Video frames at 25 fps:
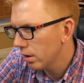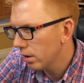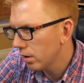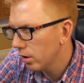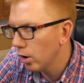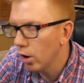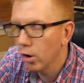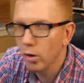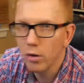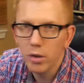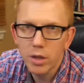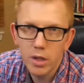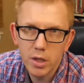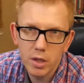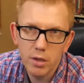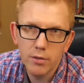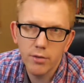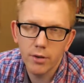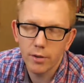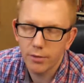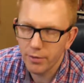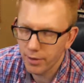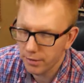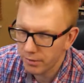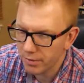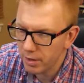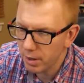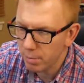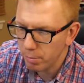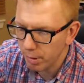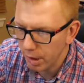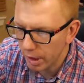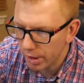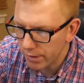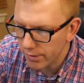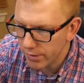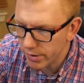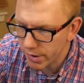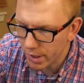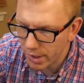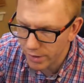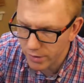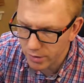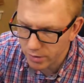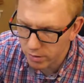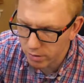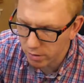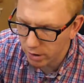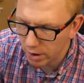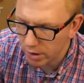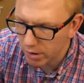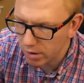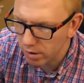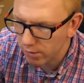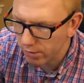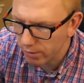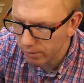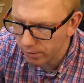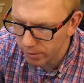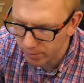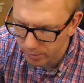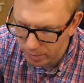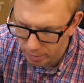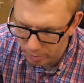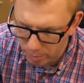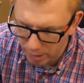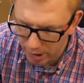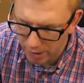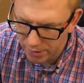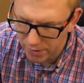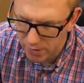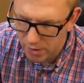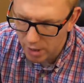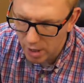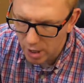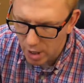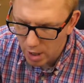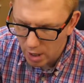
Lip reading: No, 2 for 50 pence, yes, sorry, 2 for 50 pence.